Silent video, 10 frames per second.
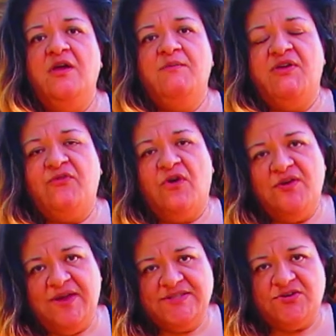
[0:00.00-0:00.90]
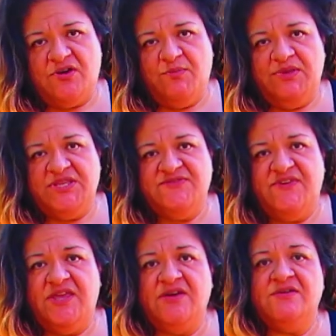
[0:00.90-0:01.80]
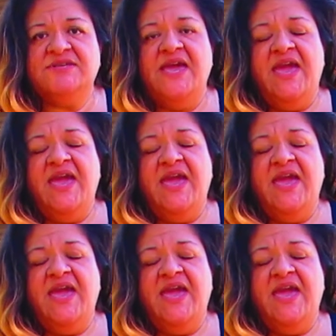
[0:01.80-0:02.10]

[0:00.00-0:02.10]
before you get started with this videos,